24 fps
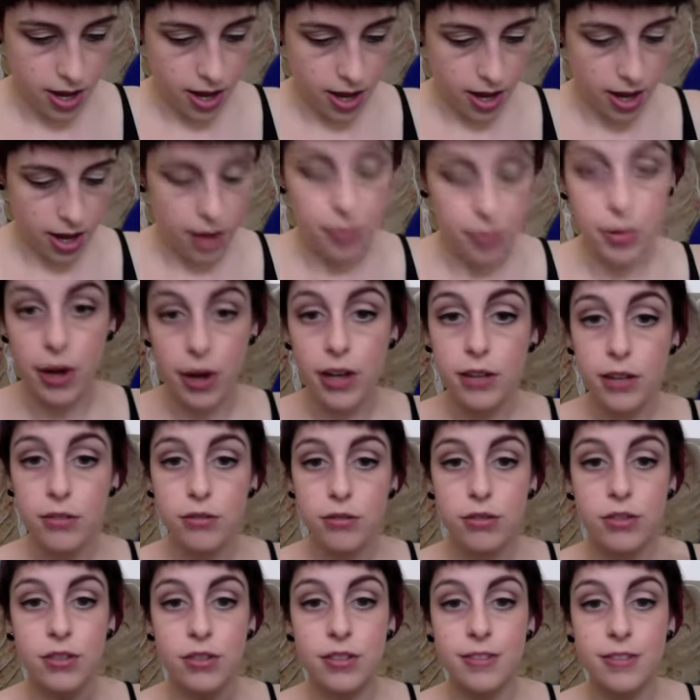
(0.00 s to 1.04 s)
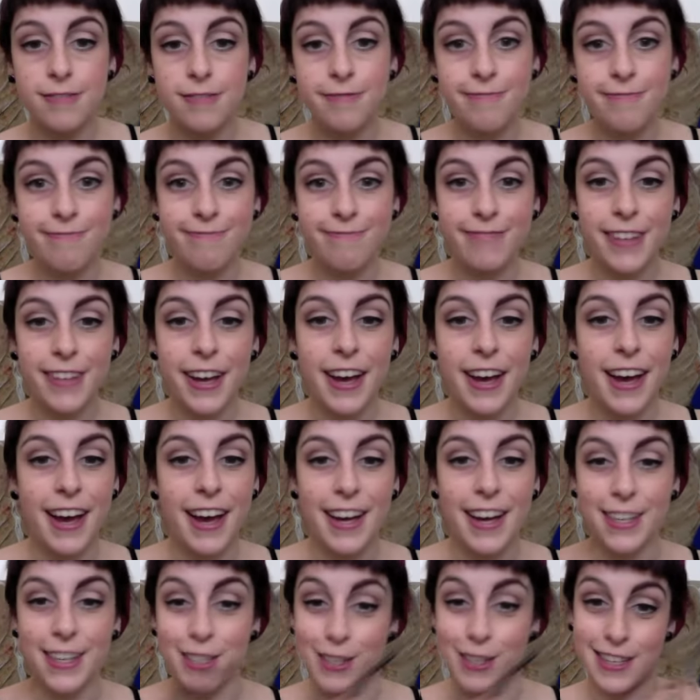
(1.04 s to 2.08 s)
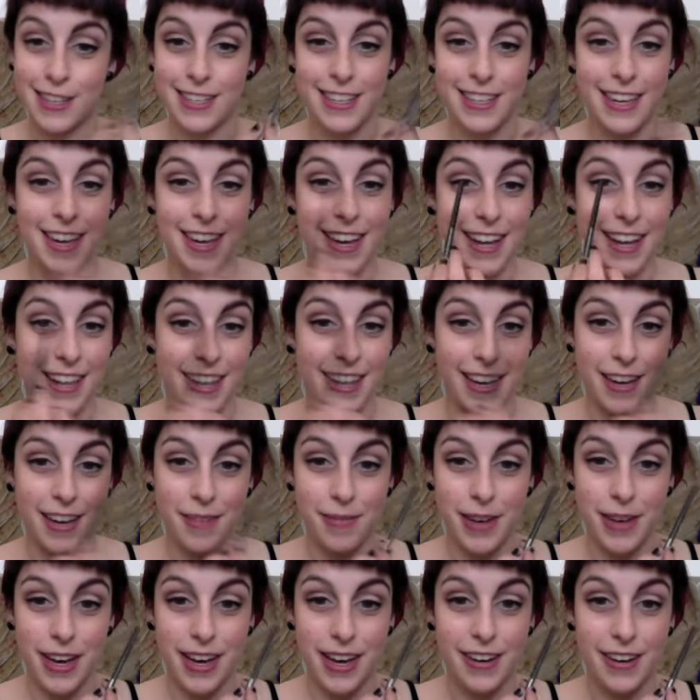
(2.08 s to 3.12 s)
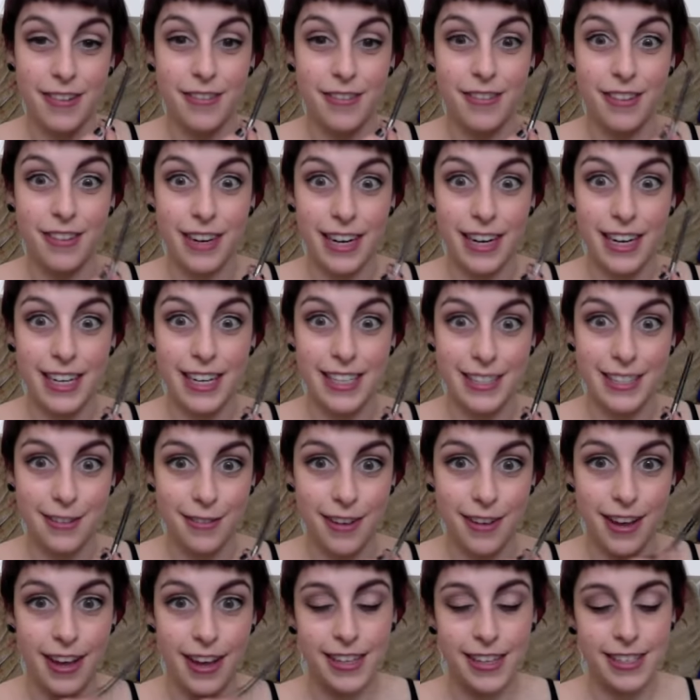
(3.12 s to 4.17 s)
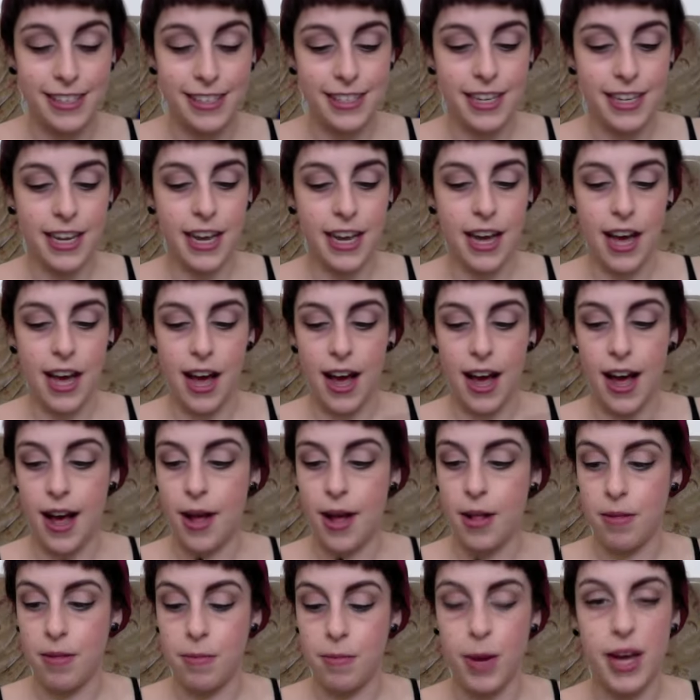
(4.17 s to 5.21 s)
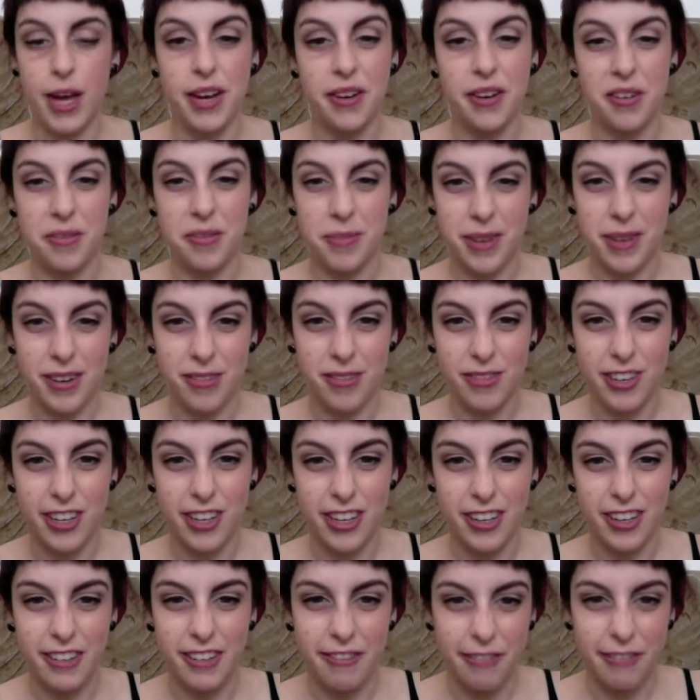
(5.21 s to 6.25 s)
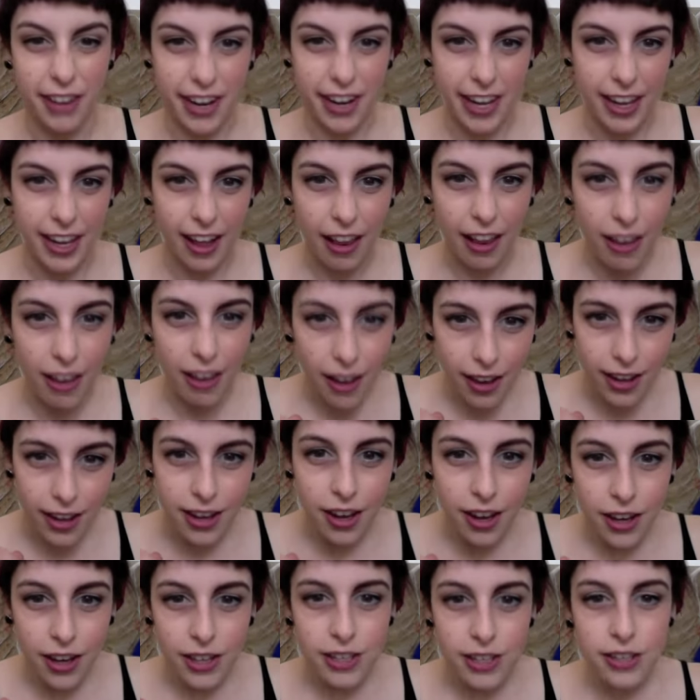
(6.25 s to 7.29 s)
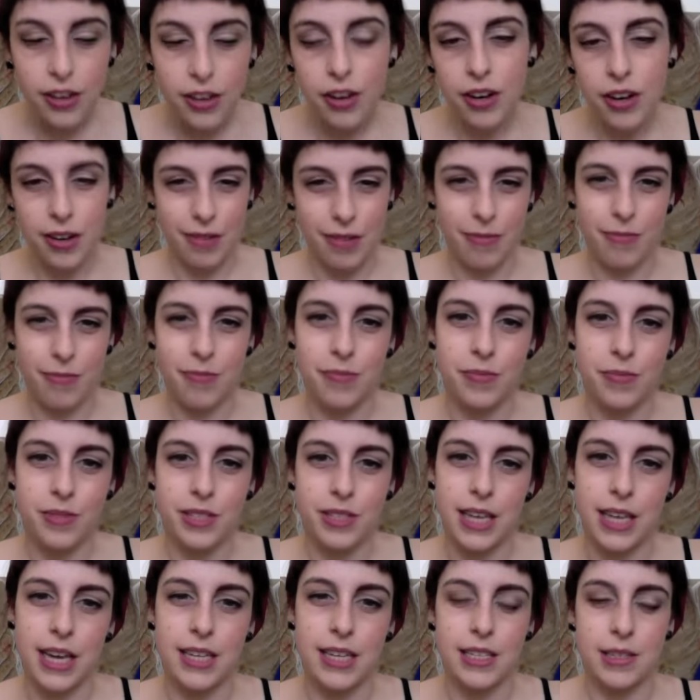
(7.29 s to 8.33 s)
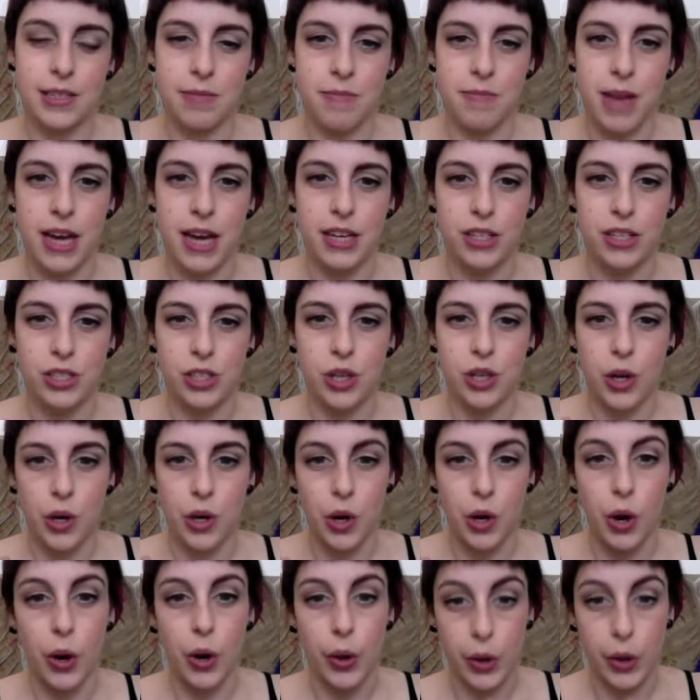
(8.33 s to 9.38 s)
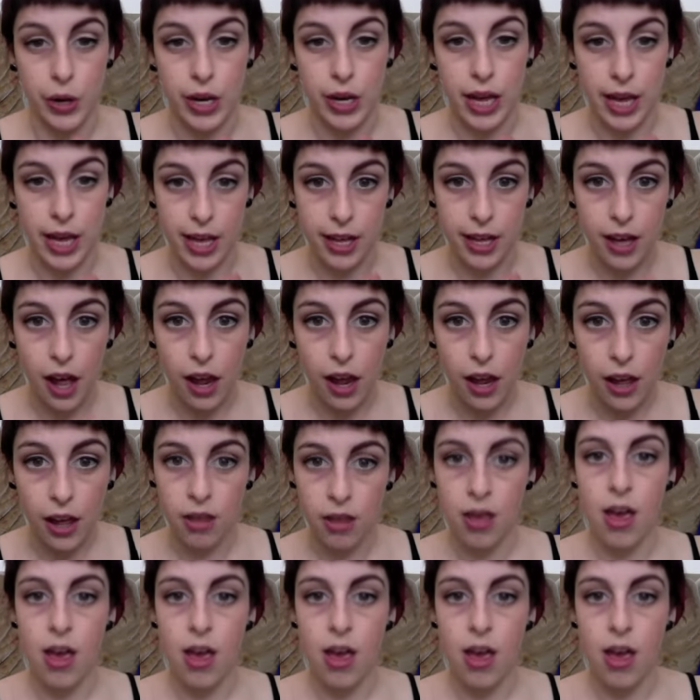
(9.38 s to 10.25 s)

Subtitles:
Eyebrows. As you can see, I like mine really defined. Mine are a bit of a funny colour. You gotta tend to match your own hair colour.